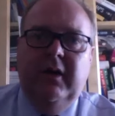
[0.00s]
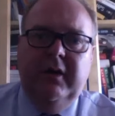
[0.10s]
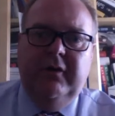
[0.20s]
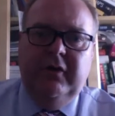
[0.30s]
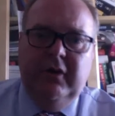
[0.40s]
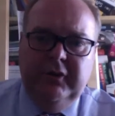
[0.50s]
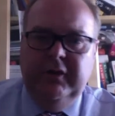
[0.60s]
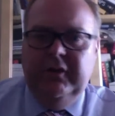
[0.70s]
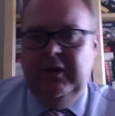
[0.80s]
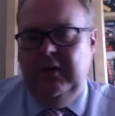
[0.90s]
or you've
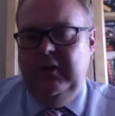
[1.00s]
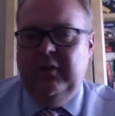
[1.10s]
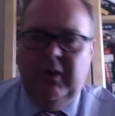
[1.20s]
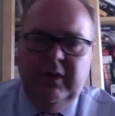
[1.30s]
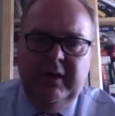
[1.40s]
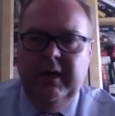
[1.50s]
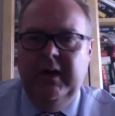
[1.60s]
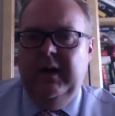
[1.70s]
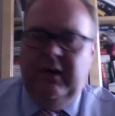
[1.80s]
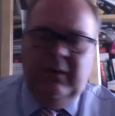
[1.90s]
chosen to use one
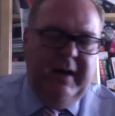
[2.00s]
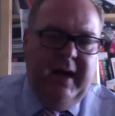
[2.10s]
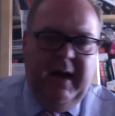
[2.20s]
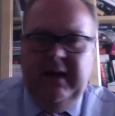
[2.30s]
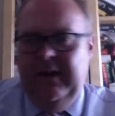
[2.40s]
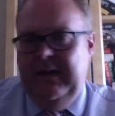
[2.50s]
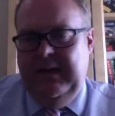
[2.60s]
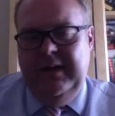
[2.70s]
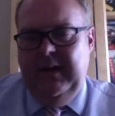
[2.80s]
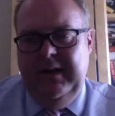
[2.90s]
or whatever
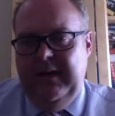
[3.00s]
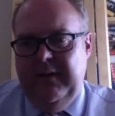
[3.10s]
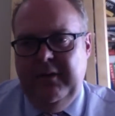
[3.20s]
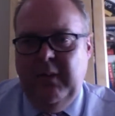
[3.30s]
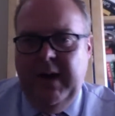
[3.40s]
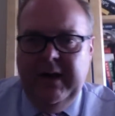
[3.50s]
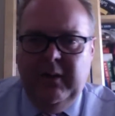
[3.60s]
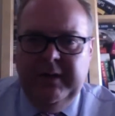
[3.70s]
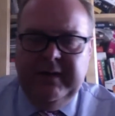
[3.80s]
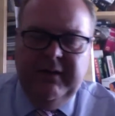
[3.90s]
in a different way
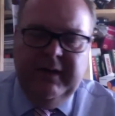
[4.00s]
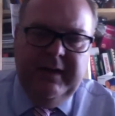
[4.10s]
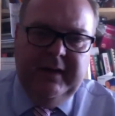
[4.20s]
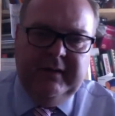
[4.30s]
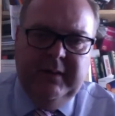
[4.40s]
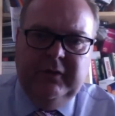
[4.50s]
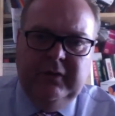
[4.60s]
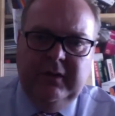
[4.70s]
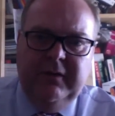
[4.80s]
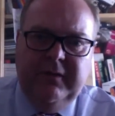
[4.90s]
or whatever, that's
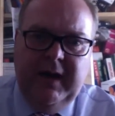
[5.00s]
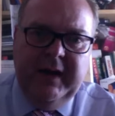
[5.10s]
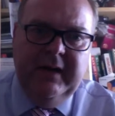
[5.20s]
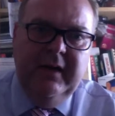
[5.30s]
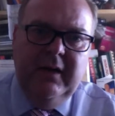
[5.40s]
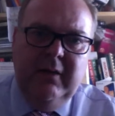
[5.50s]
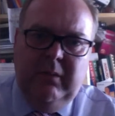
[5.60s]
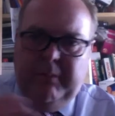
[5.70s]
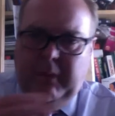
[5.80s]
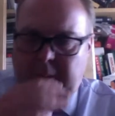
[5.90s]
absolutely fine.
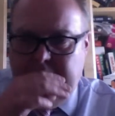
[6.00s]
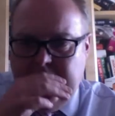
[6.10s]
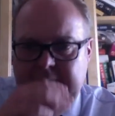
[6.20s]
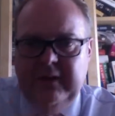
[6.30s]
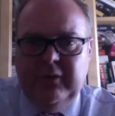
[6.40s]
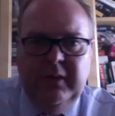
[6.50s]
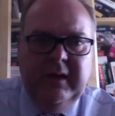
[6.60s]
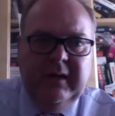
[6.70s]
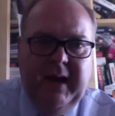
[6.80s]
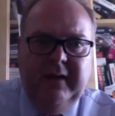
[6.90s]
But please
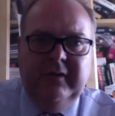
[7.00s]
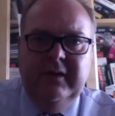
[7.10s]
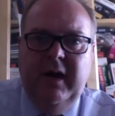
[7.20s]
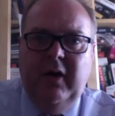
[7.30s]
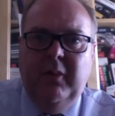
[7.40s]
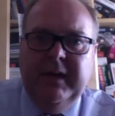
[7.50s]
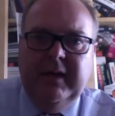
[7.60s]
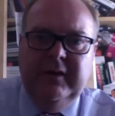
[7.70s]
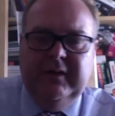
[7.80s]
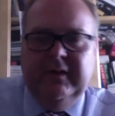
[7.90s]
would you let us know,
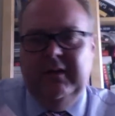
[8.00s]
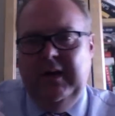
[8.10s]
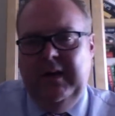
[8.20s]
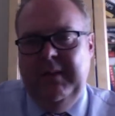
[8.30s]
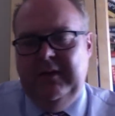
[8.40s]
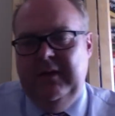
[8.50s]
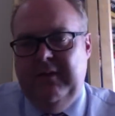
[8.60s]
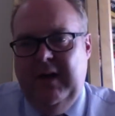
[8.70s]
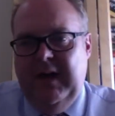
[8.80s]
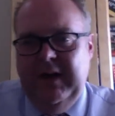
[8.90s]
because
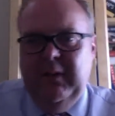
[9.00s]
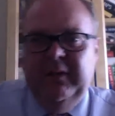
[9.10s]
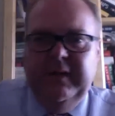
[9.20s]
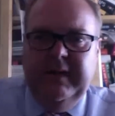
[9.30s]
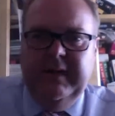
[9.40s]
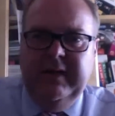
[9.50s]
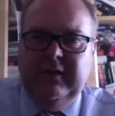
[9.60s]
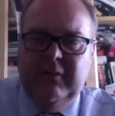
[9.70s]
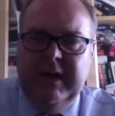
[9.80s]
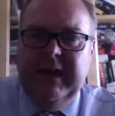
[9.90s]
Mrs. Varley will need
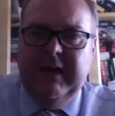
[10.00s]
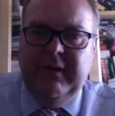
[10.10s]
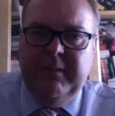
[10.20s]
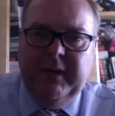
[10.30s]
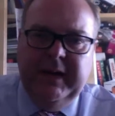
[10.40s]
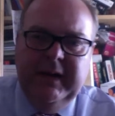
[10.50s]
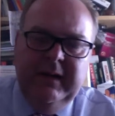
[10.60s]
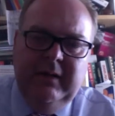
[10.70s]
to ring everybody,